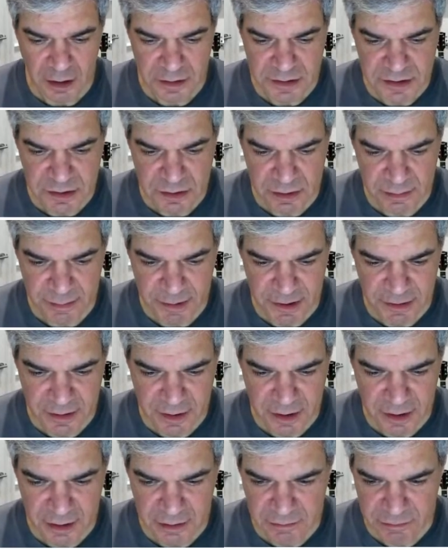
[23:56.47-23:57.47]
Sorry about
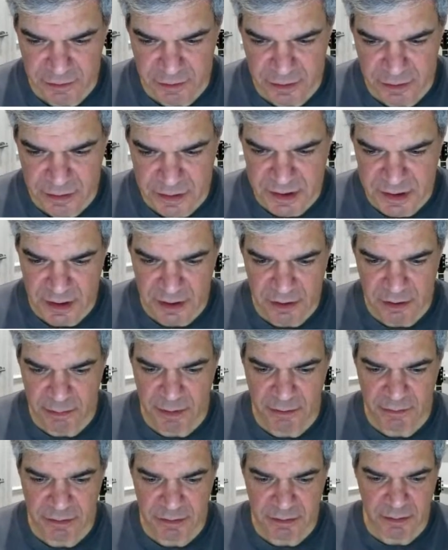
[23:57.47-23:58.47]
that, folks. I
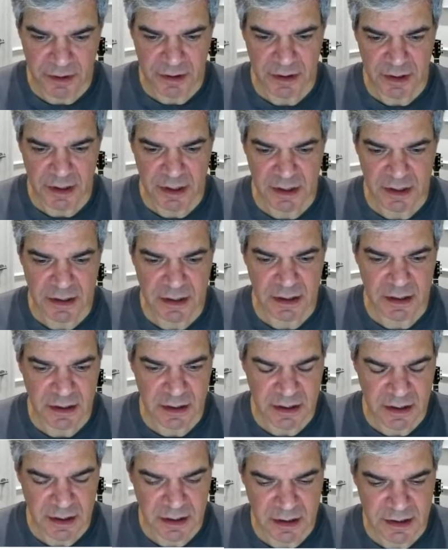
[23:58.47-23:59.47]
hope everyone
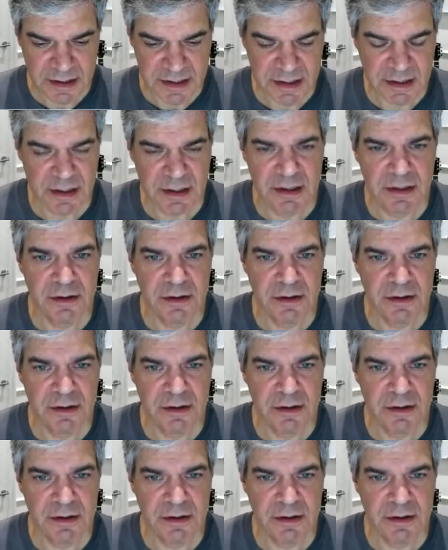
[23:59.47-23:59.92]
can see